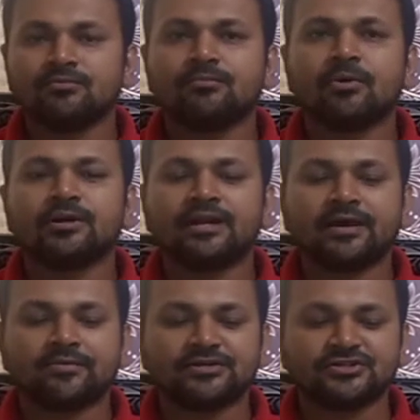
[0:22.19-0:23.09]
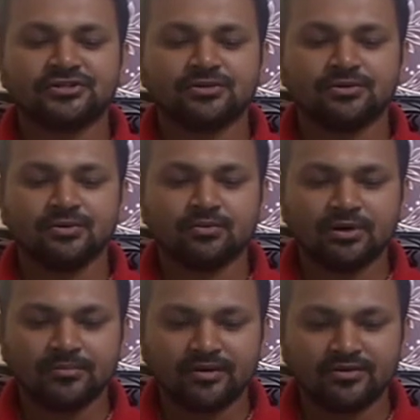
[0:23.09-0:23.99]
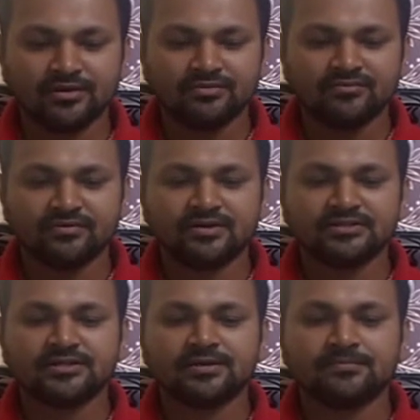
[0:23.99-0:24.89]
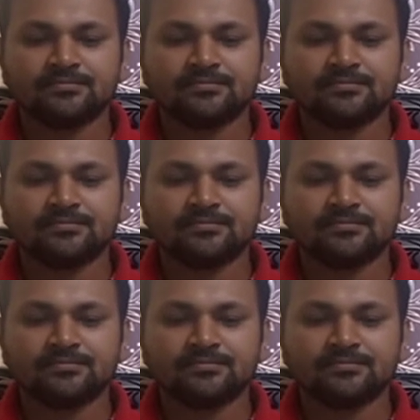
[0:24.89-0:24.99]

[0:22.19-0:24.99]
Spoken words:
body language? One by one, we will see.